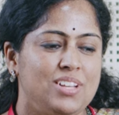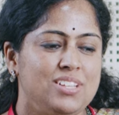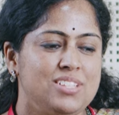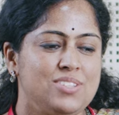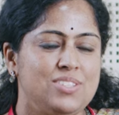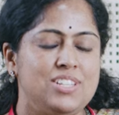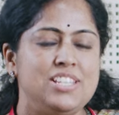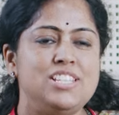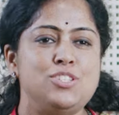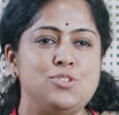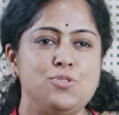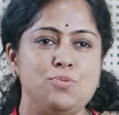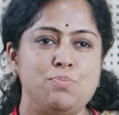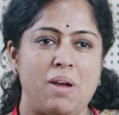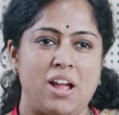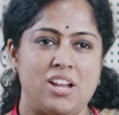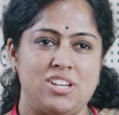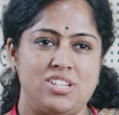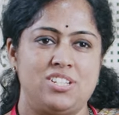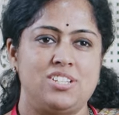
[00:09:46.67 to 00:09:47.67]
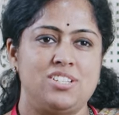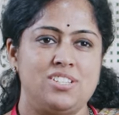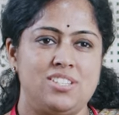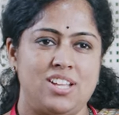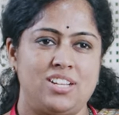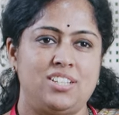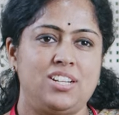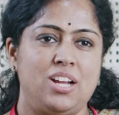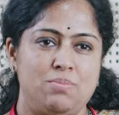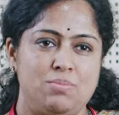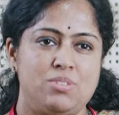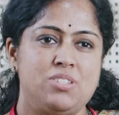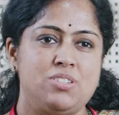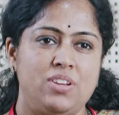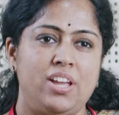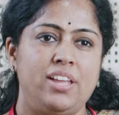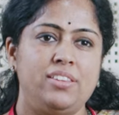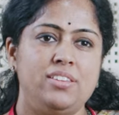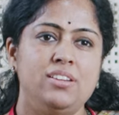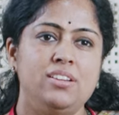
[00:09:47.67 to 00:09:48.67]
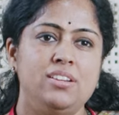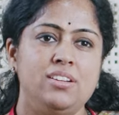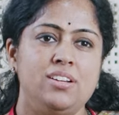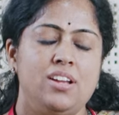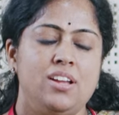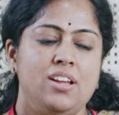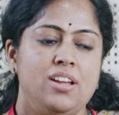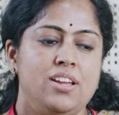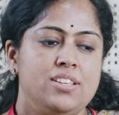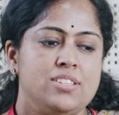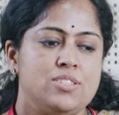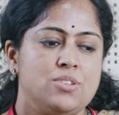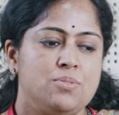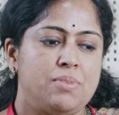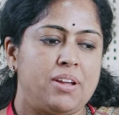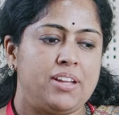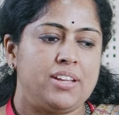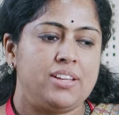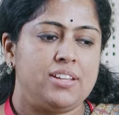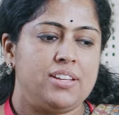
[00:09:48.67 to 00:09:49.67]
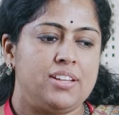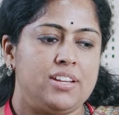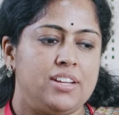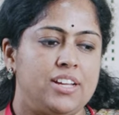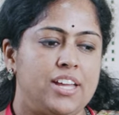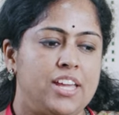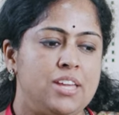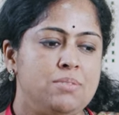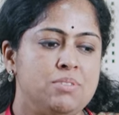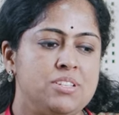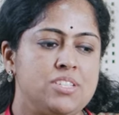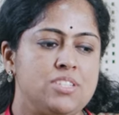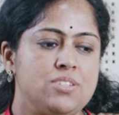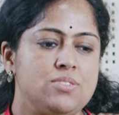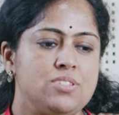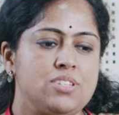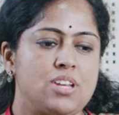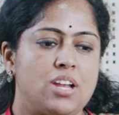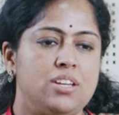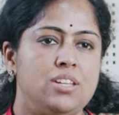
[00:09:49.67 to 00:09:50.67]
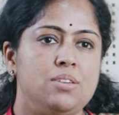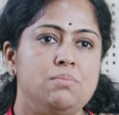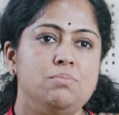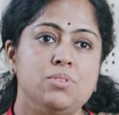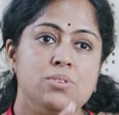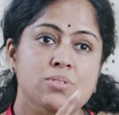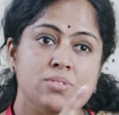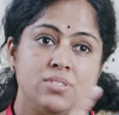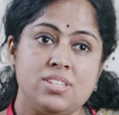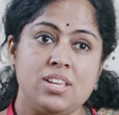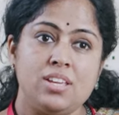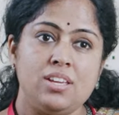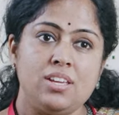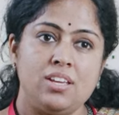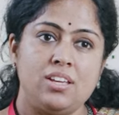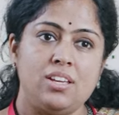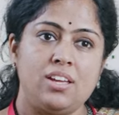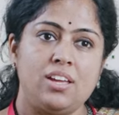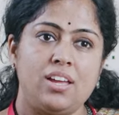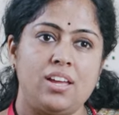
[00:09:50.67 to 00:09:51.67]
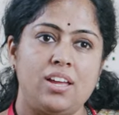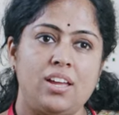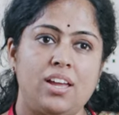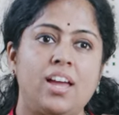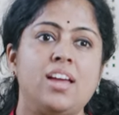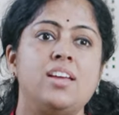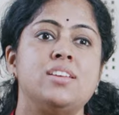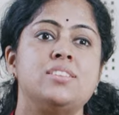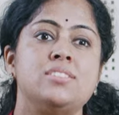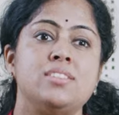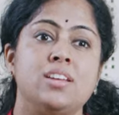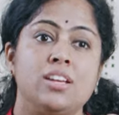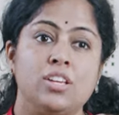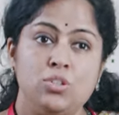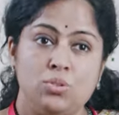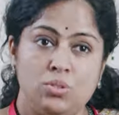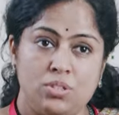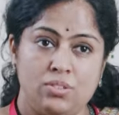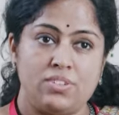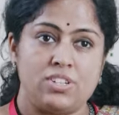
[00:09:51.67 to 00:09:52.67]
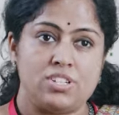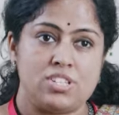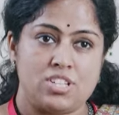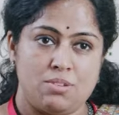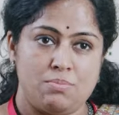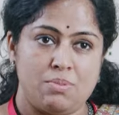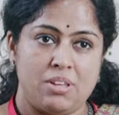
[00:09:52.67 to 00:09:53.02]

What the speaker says: So these two passions that comes together. So my aim is to study music as a universal